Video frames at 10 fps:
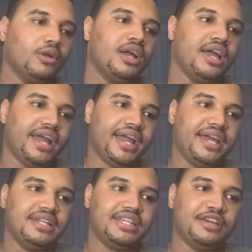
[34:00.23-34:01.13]
And
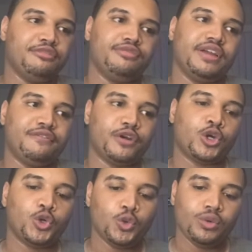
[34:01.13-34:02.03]
if a
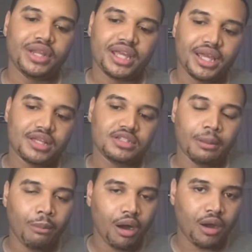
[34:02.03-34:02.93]
Khun is
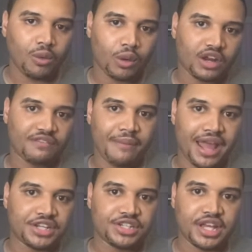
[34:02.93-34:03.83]
among one of
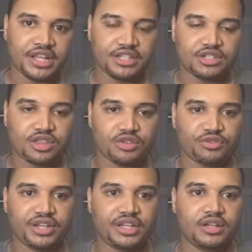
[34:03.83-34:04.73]
Mancheni's
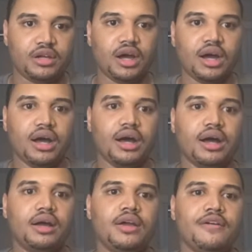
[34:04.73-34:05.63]
3
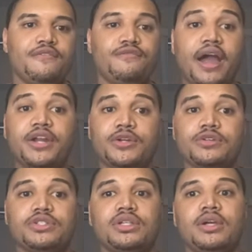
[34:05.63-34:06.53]

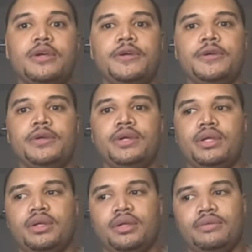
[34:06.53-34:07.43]
fighters,
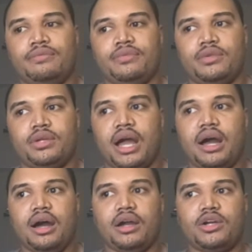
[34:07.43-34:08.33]

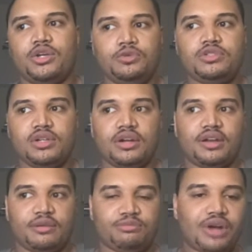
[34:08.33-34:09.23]
Khun's going to
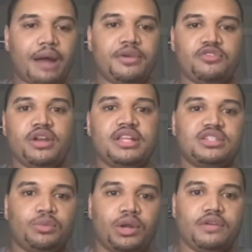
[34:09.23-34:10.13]
probably run into
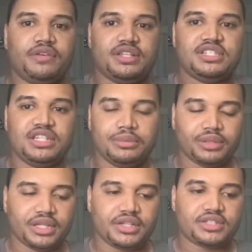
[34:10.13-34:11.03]
one of his
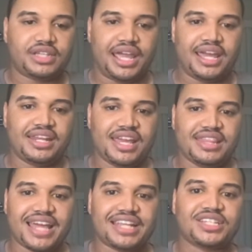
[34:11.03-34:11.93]
siblings, and
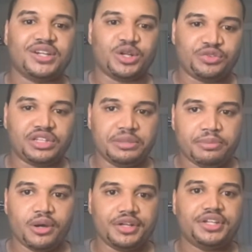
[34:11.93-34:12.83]
that's going to really
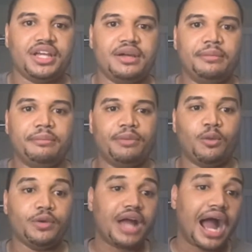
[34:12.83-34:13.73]
push him. But
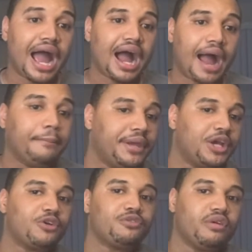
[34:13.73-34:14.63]
I'm here
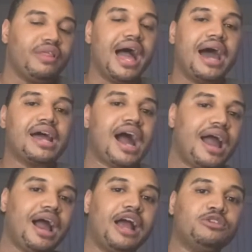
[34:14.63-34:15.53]
for that.
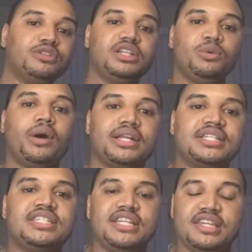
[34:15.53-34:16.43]
I really want to
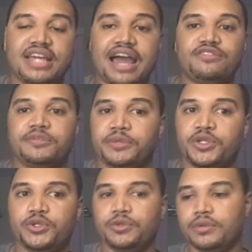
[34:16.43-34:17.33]
see that from
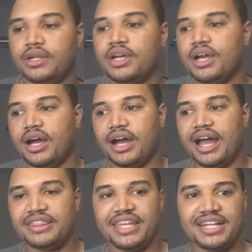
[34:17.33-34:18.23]
Khun. I
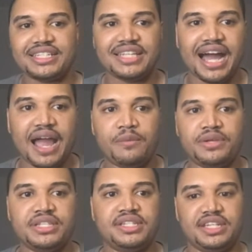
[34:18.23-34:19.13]
think it's time we
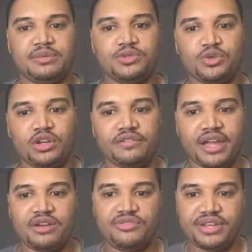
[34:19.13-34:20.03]
see him sort of
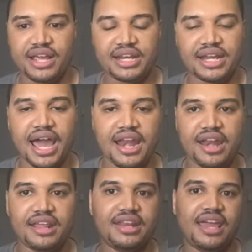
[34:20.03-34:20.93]
get reignited
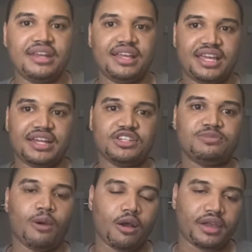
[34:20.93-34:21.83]
and get a
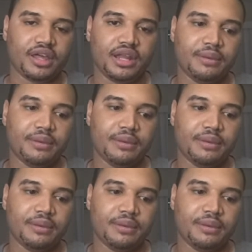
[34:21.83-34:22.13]
spark in him.